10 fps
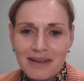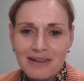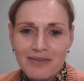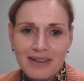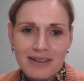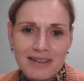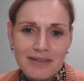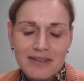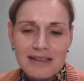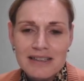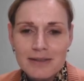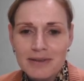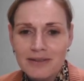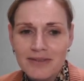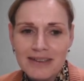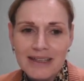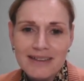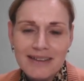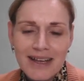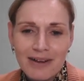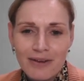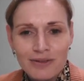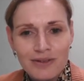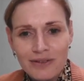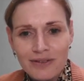but I think it gives a little bit of an idea of